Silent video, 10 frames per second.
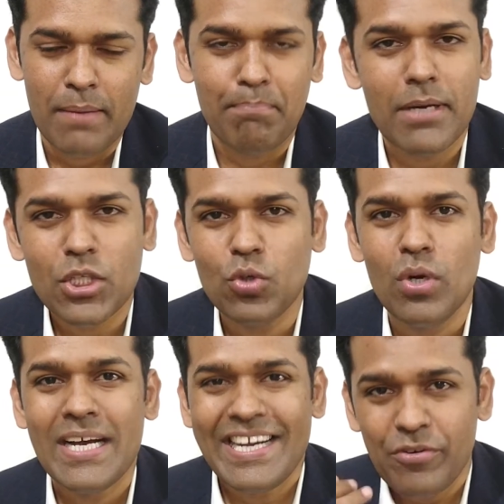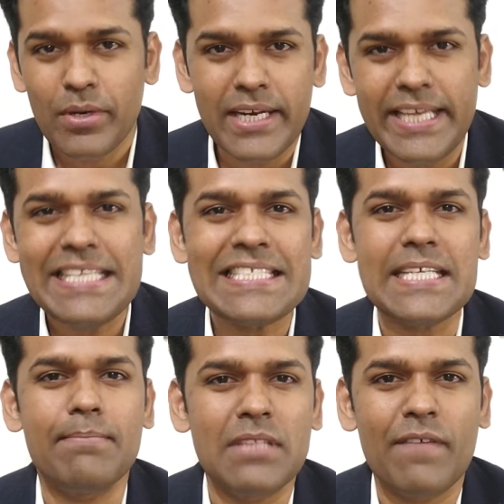but to release
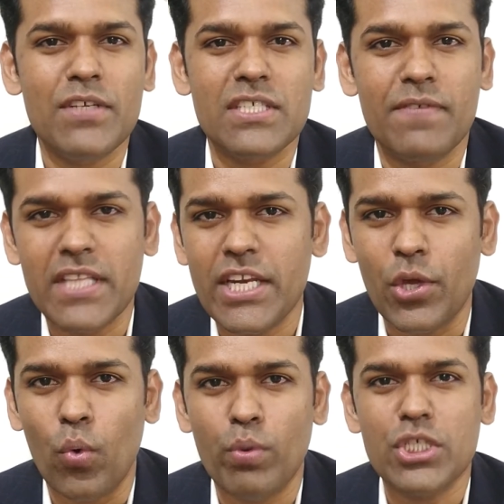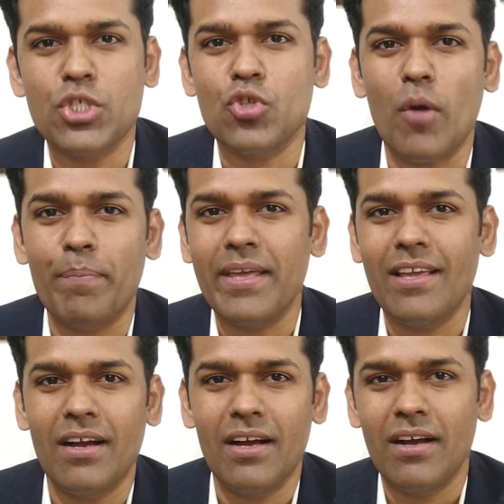something which is within you, which is stopping